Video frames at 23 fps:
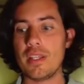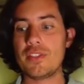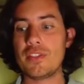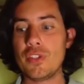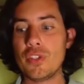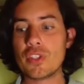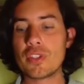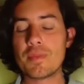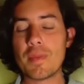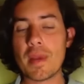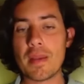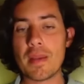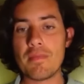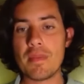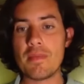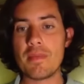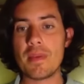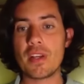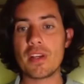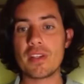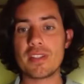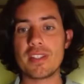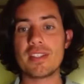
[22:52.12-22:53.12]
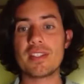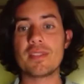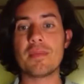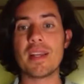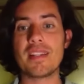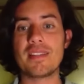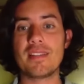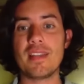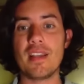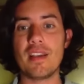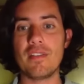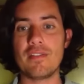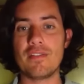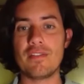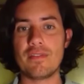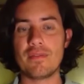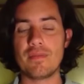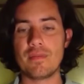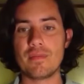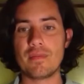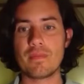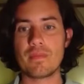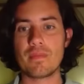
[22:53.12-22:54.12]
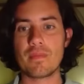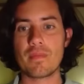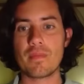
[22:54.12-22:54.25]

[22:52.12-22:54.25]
is used by me because it's myself.